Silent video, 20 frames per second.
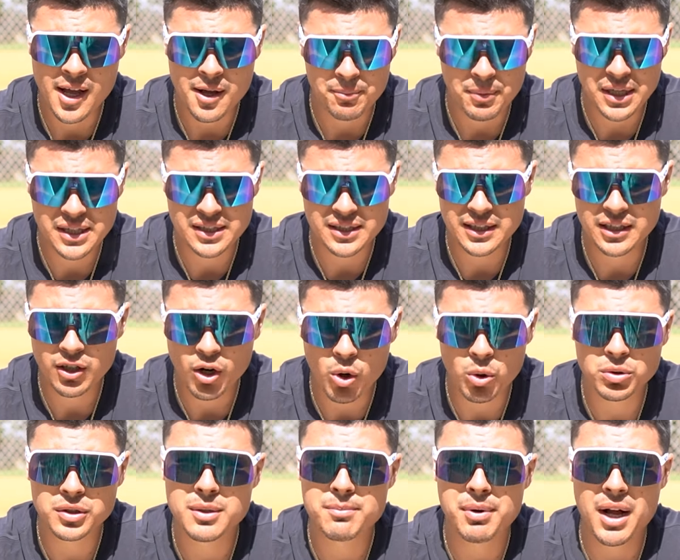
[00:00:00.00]
Basically
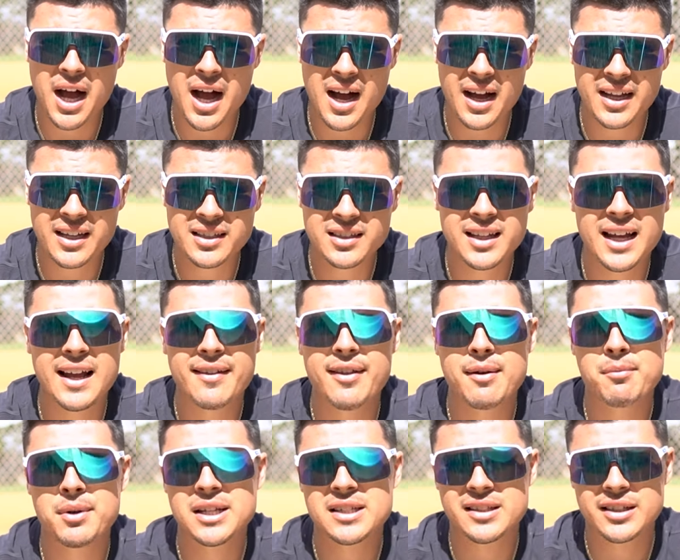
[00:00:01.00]
hold it behind and then
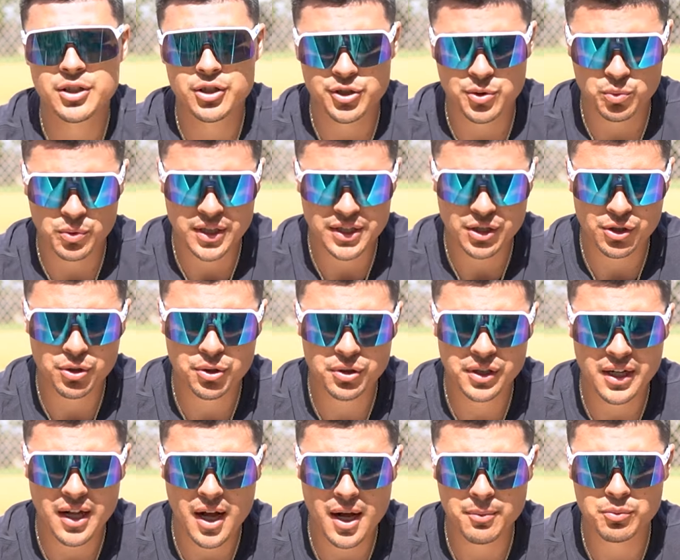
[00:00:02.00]
basically just wrist curl
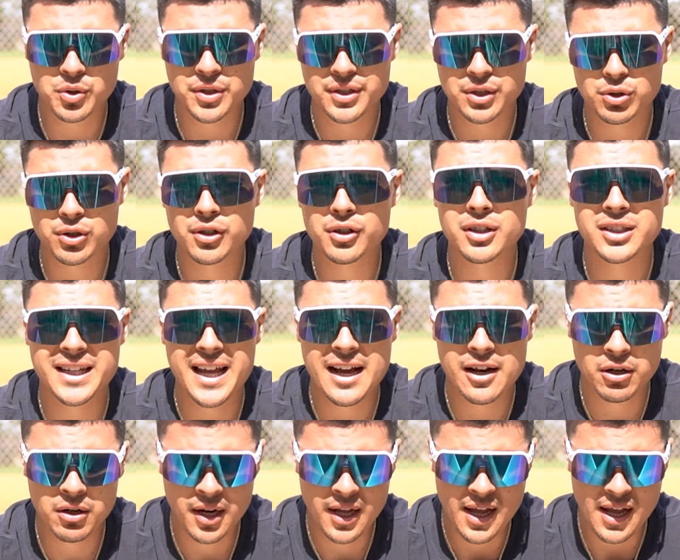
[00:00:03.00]
it up, wrist curl it
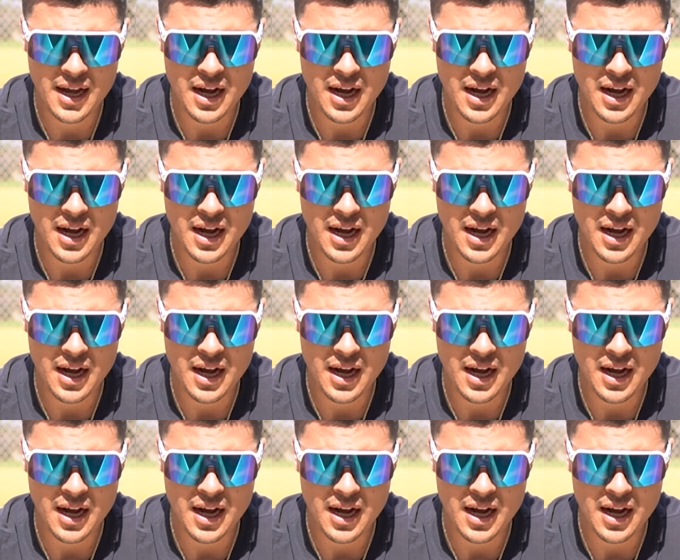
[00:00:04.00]
down.